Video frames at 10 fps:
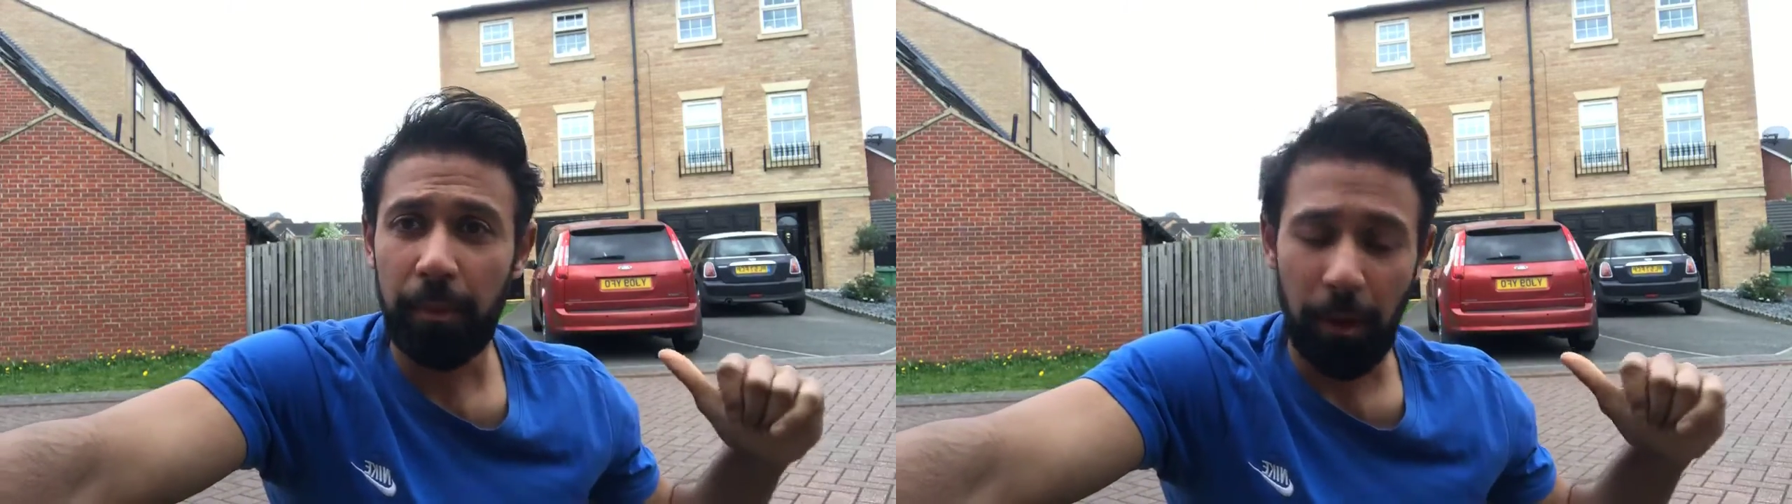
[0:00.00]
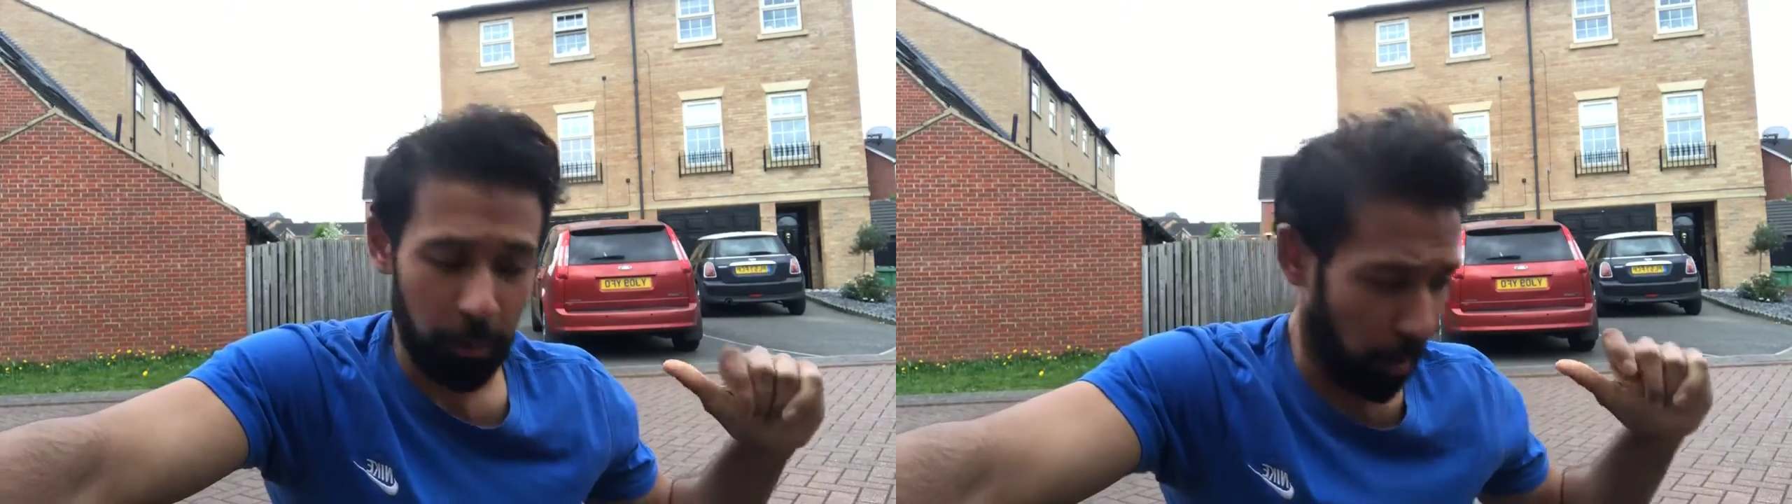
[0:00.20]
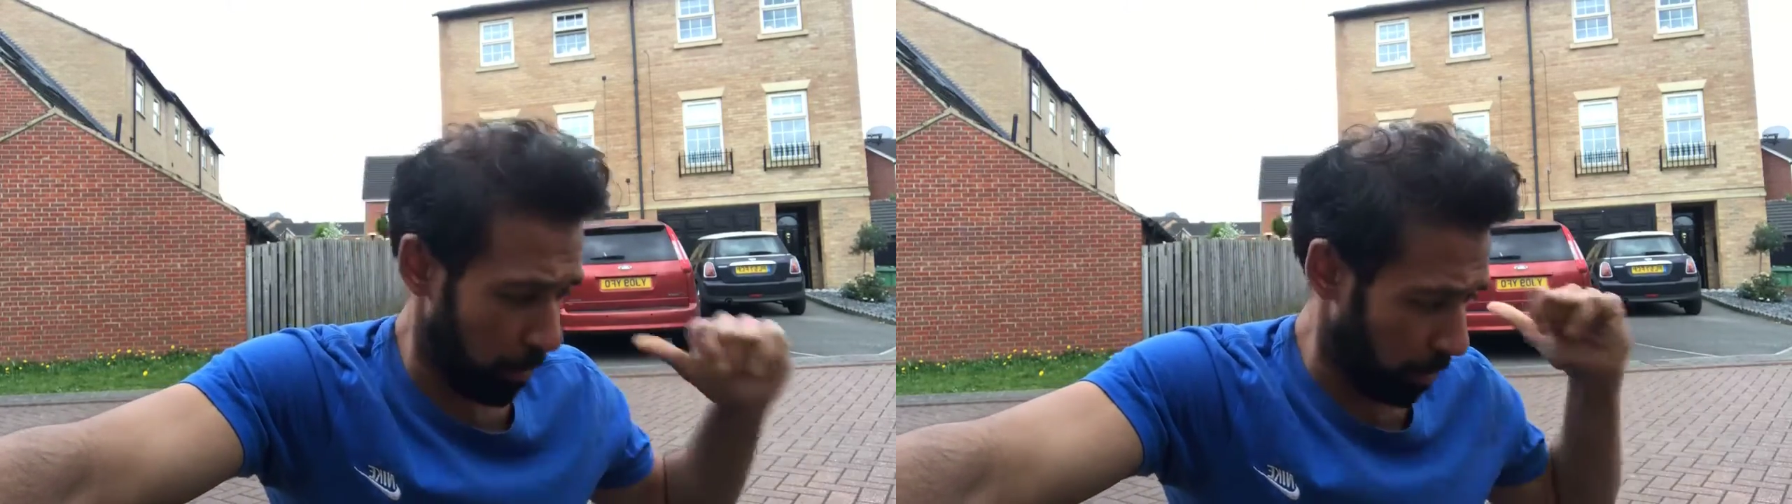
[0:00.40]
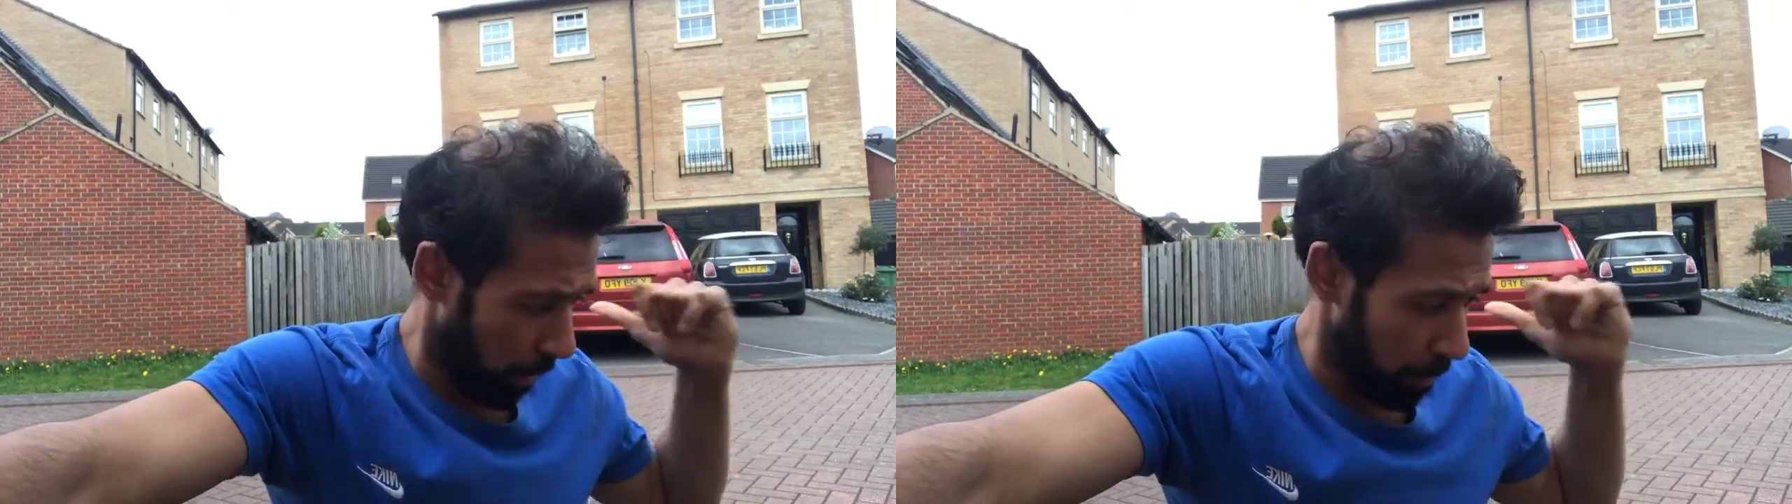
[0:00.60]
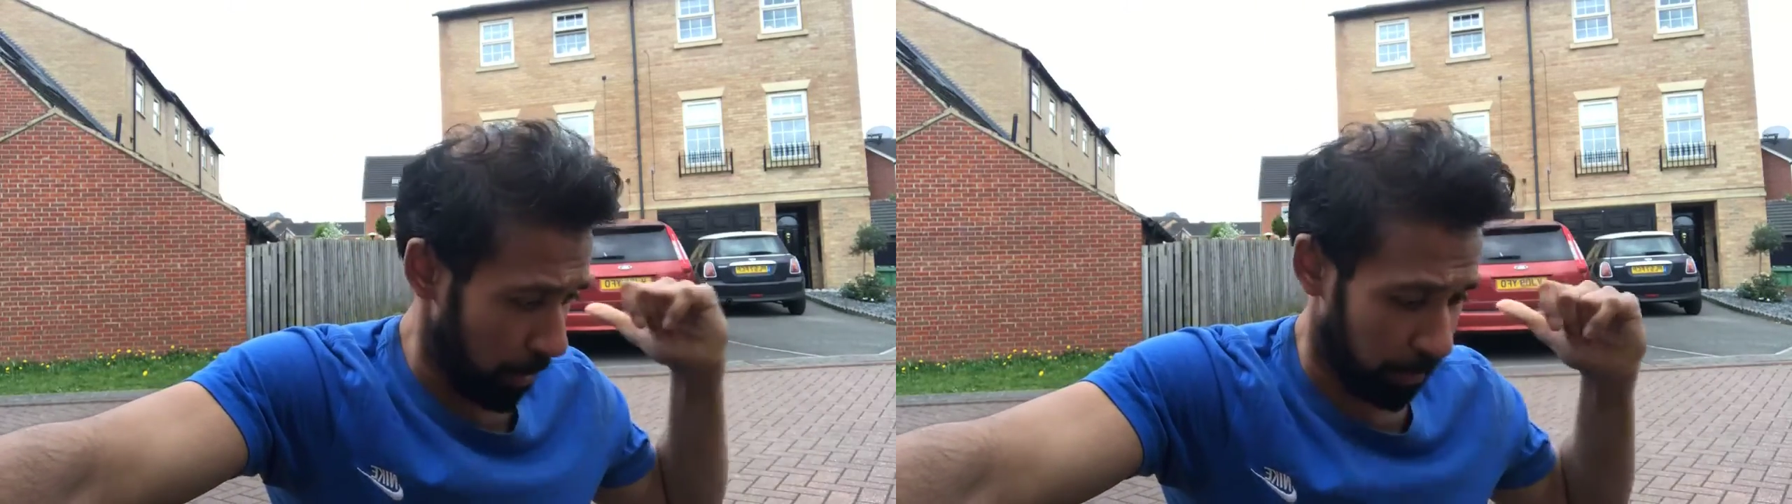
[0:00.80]
What I
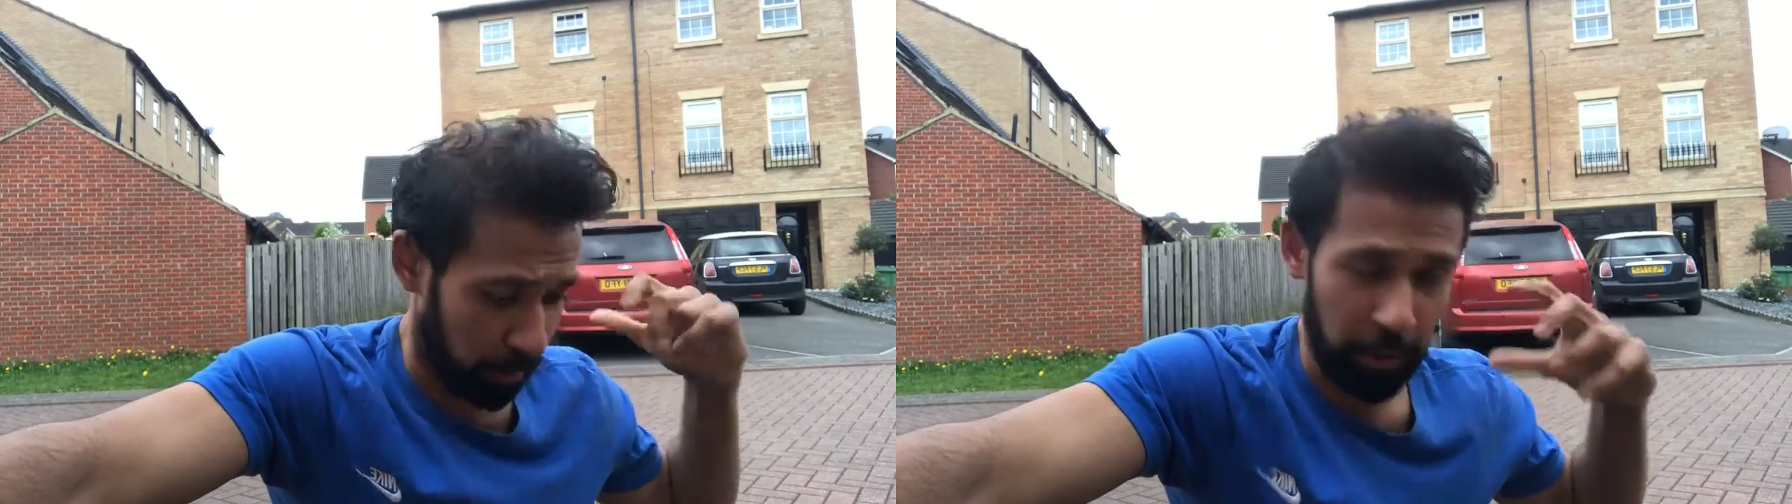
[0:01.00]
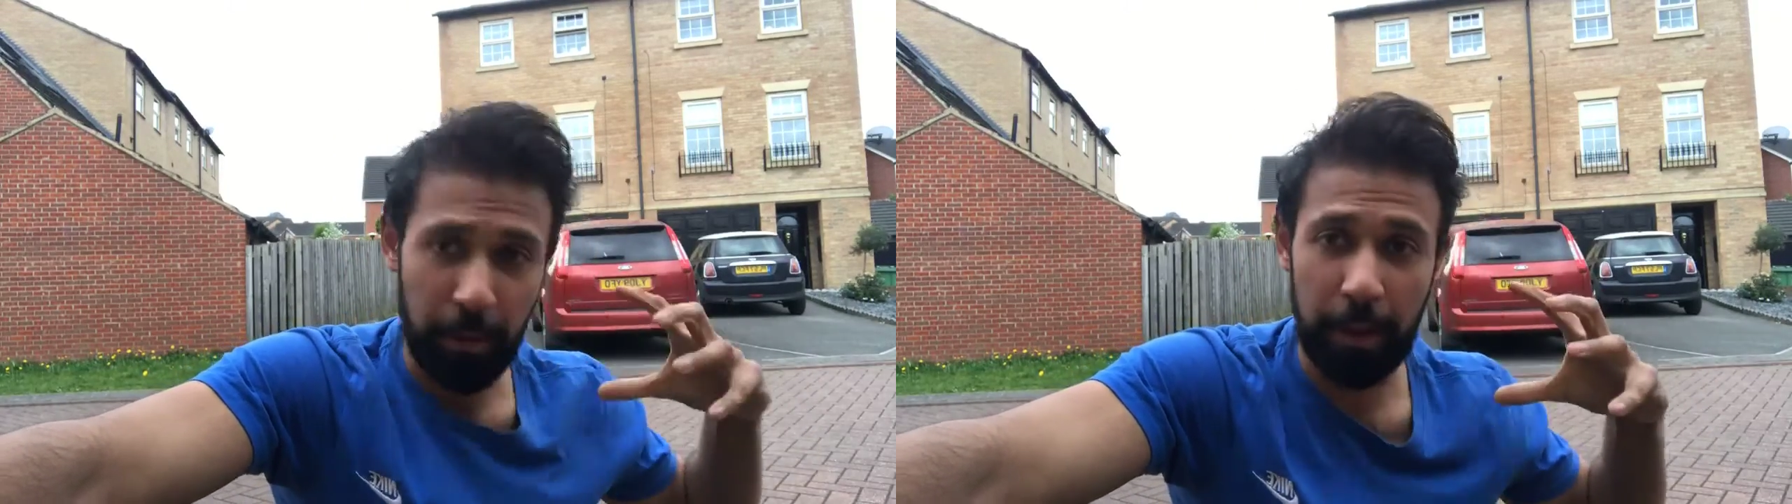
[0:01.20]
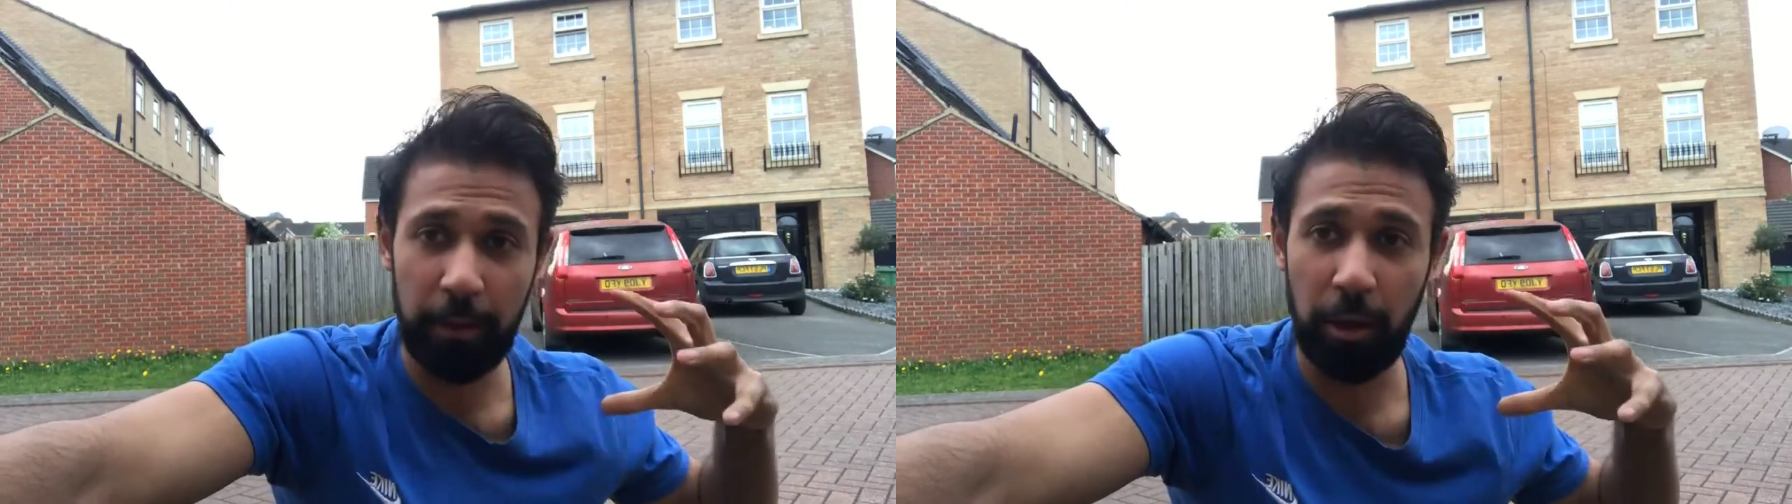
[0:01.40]
want you to do is